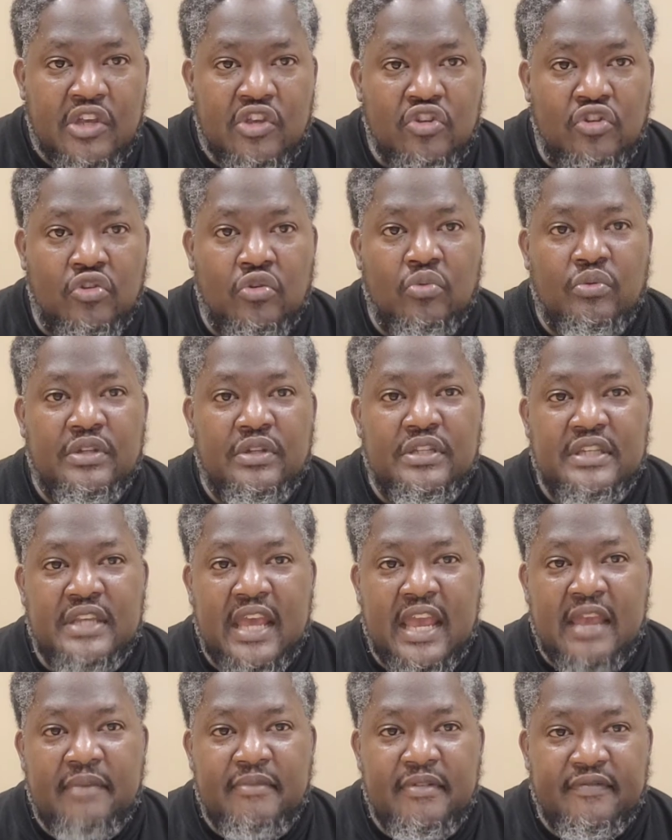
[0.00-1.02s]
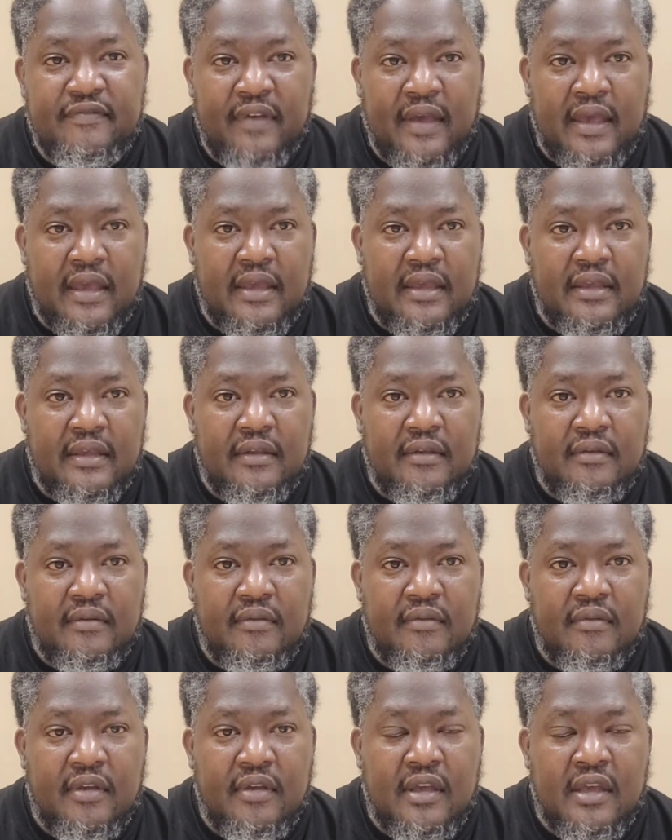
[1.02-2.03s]
Using his name in vain.
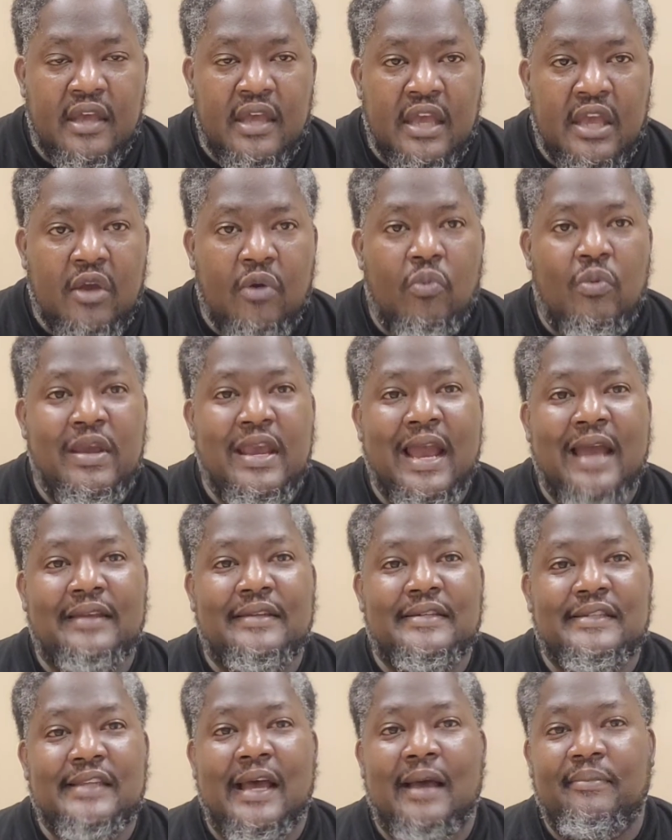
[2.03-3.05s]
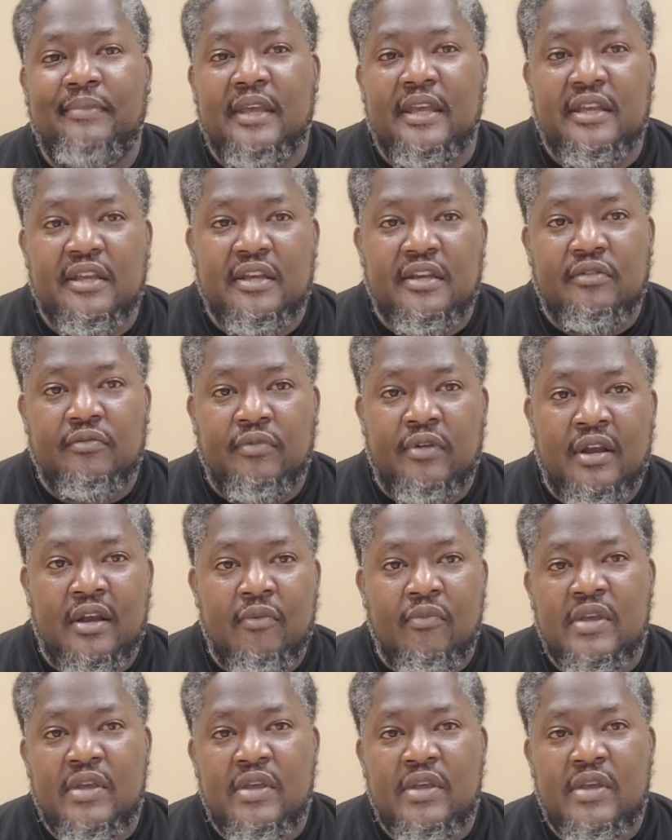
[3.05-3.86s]
We got to stop that, Israel.